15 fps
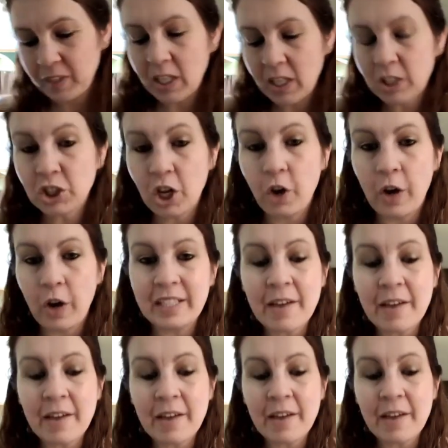So I
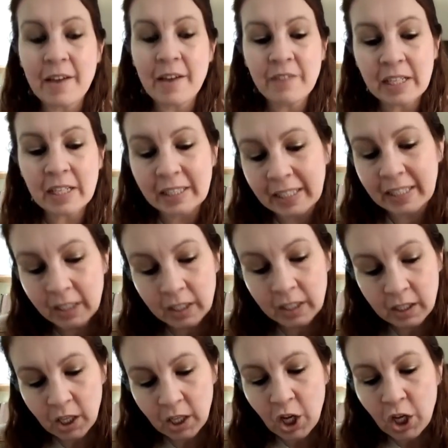definitely
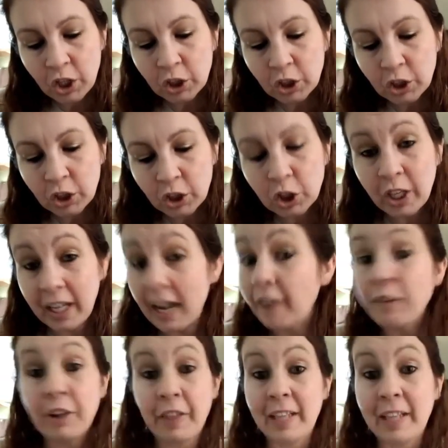look at
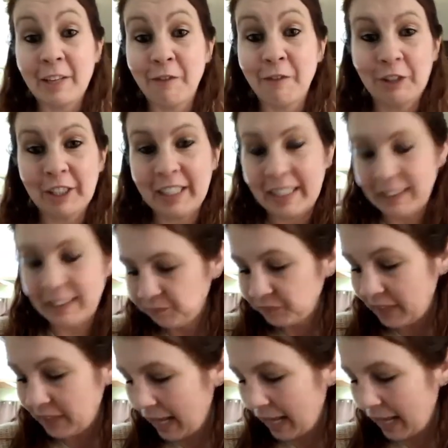everything differently now.